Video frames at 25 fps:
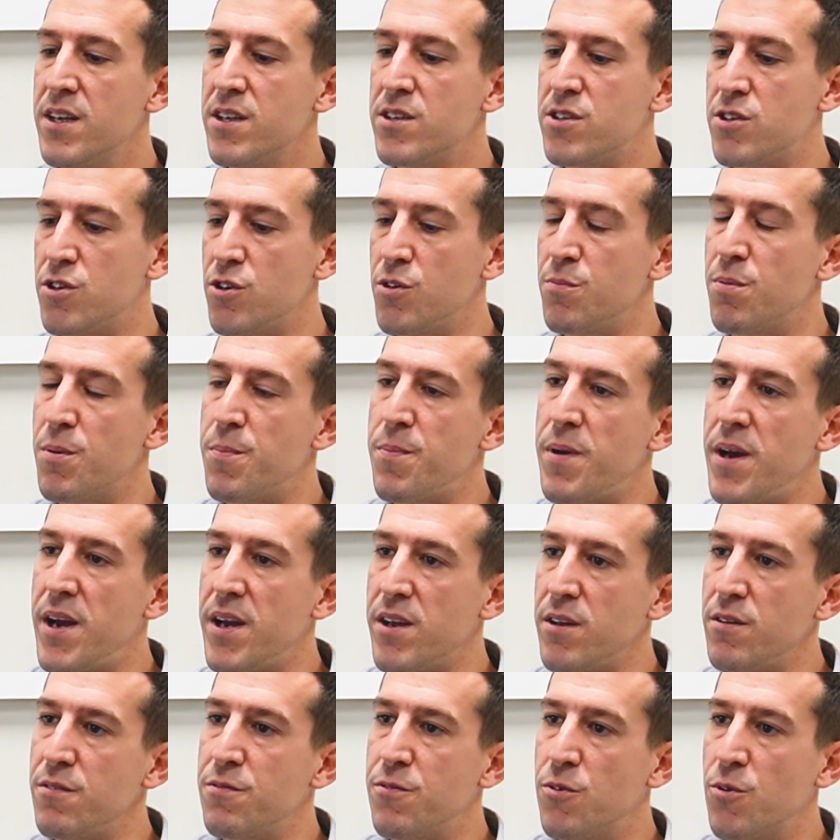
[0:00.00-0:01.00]
to prepare
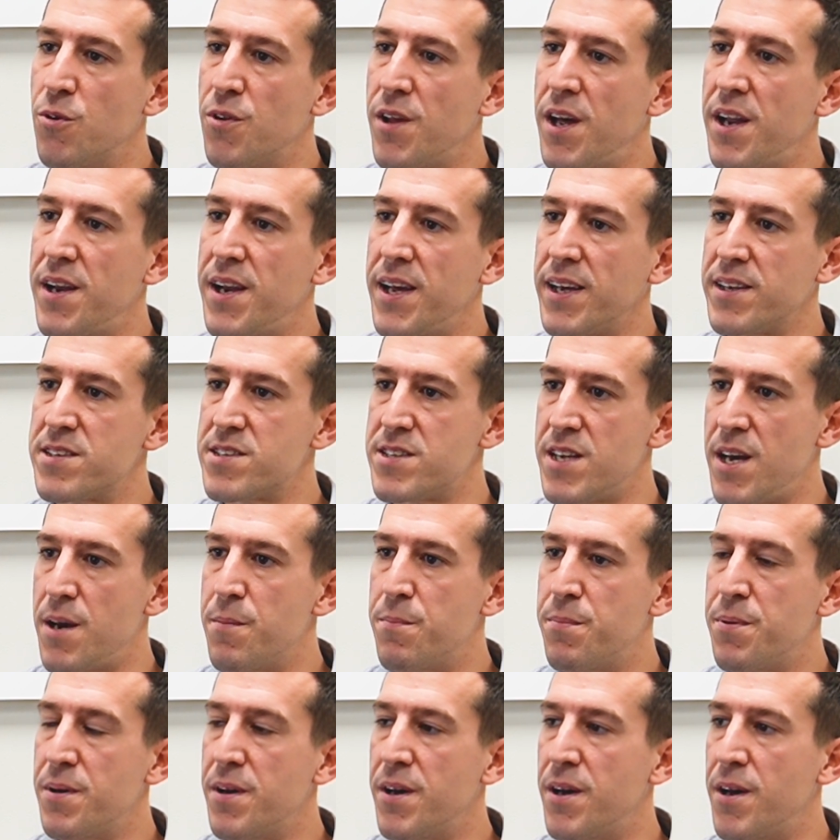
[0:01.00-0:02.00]
you for that next
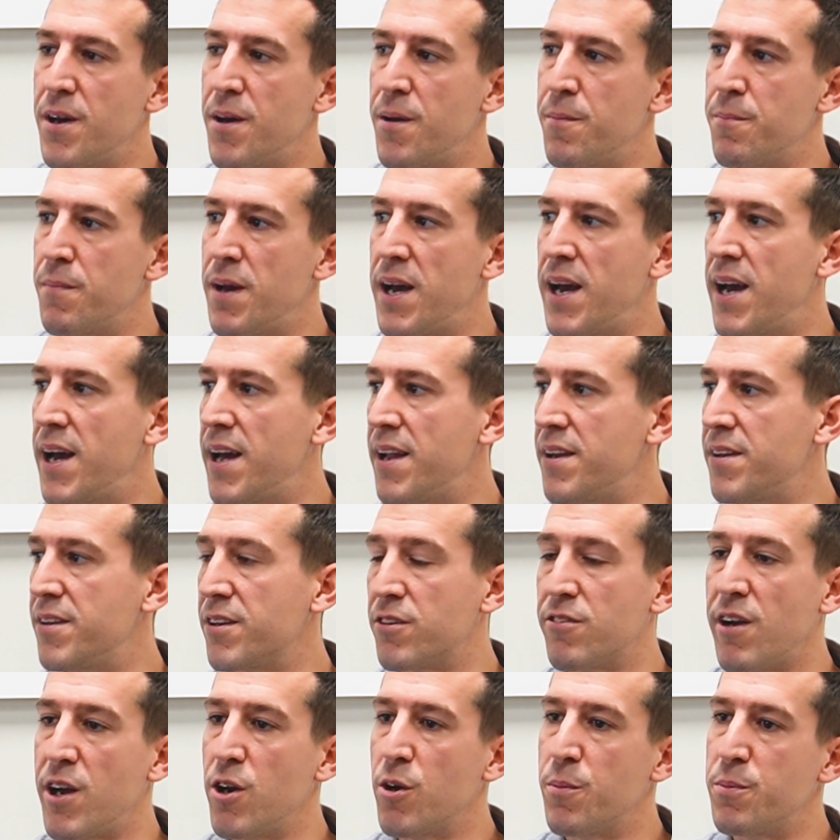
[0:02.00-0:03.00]
step um, and a
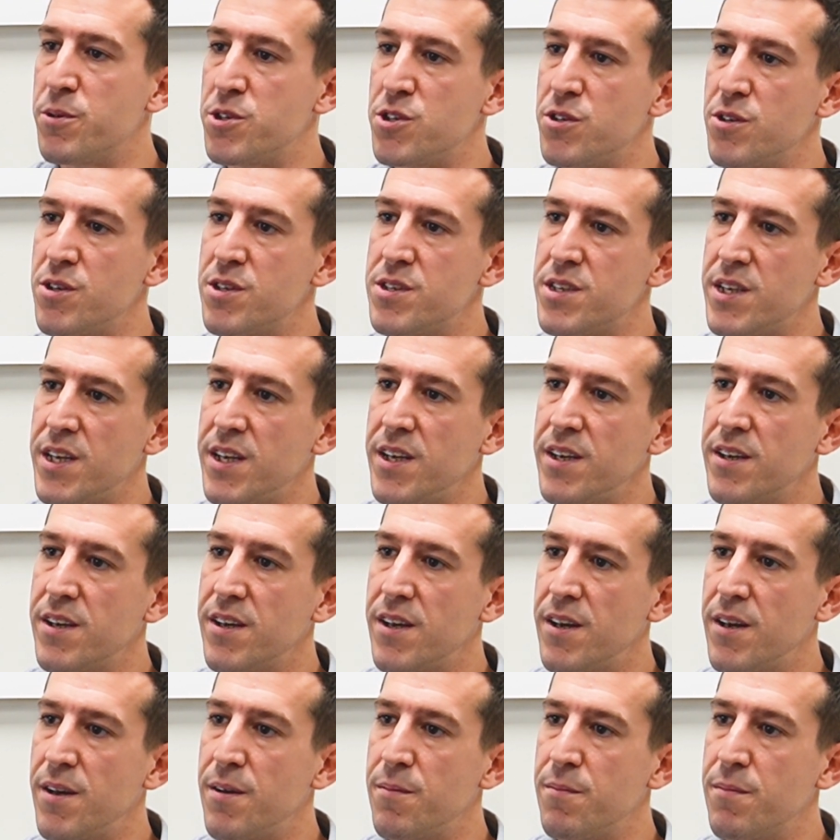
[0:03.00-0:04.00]
great opportunity
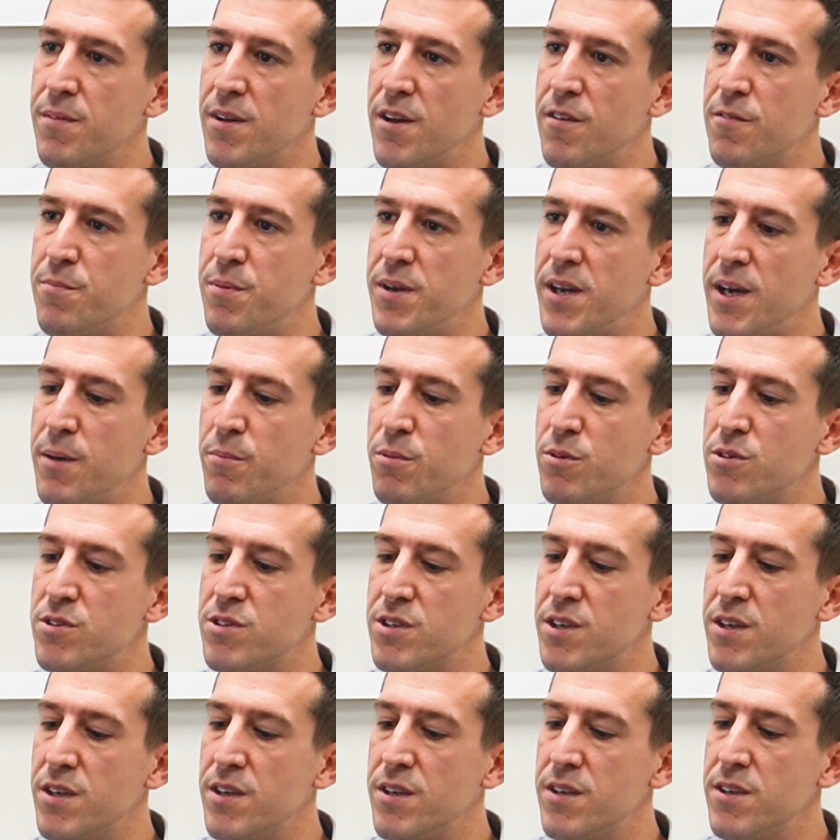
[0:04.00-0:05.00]
um, I've been able
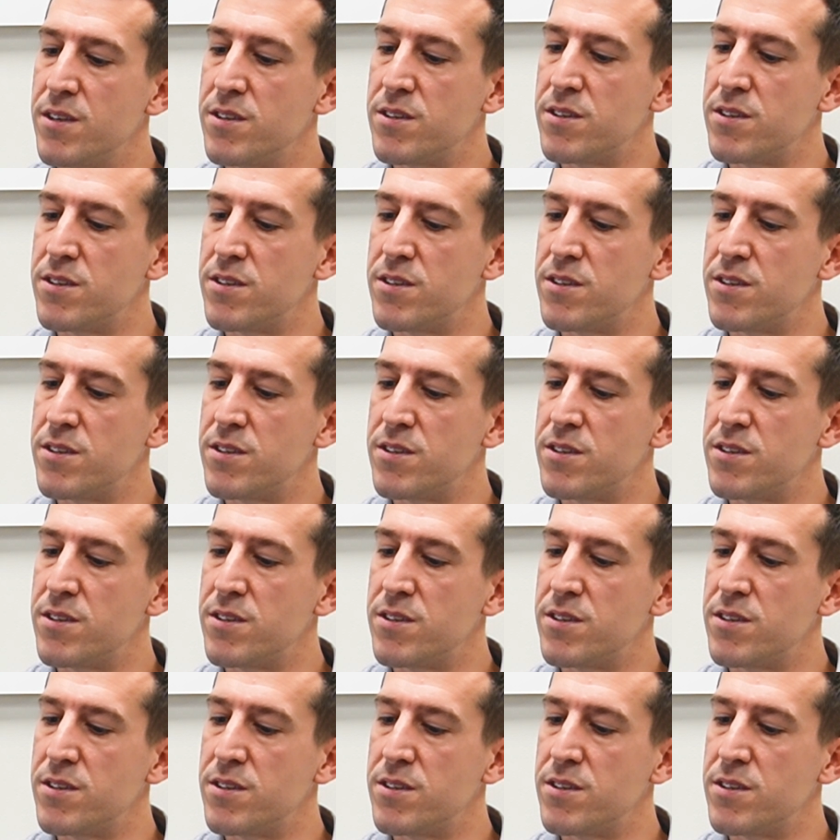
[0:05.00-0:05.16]
to,